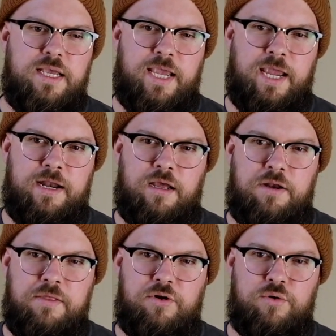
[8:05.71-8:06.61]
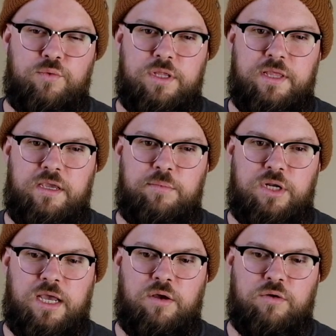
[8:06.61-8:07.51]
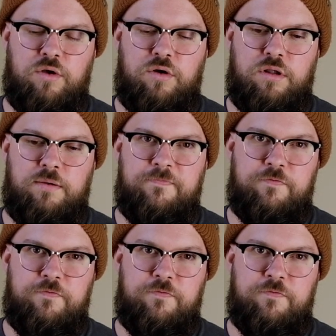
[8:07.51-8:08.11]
and another one that he put out called